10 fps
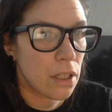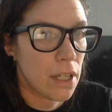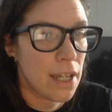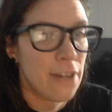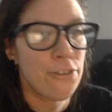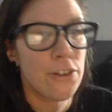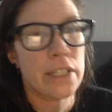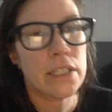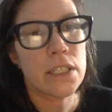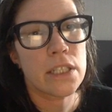if for
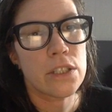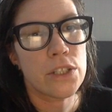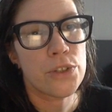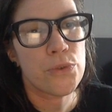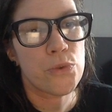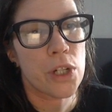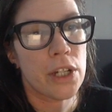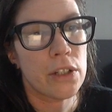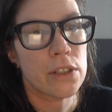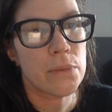instance you're working
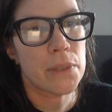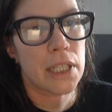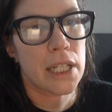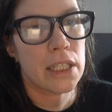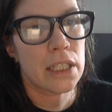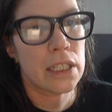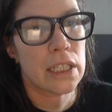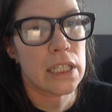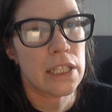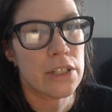on something like the
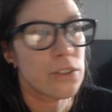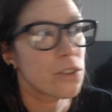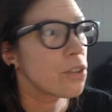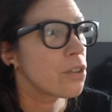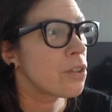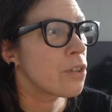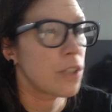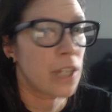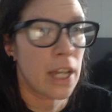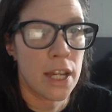ears or
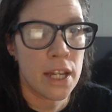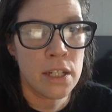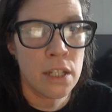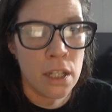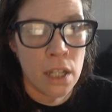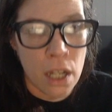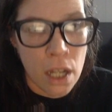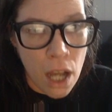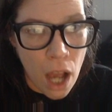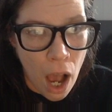the head,
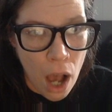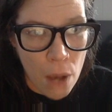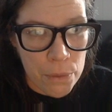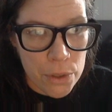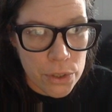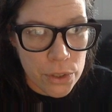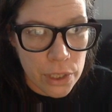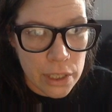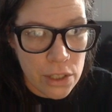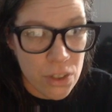there's certain
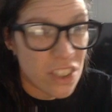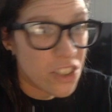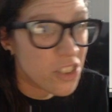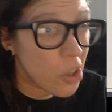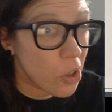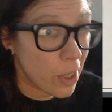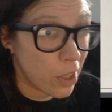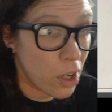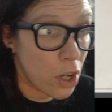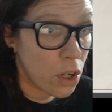things that you can just like
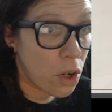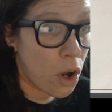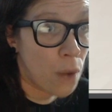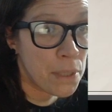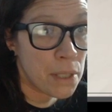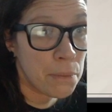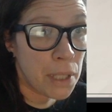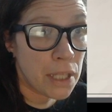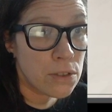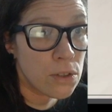copy and
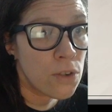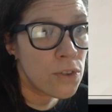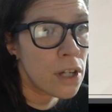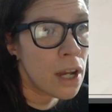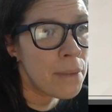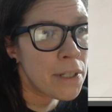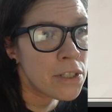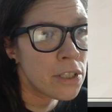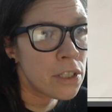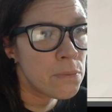paste over. I'm
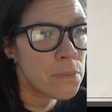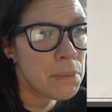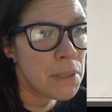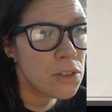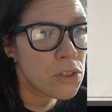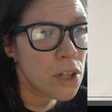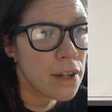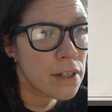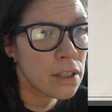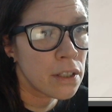actually gonna maybe try
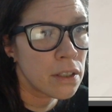to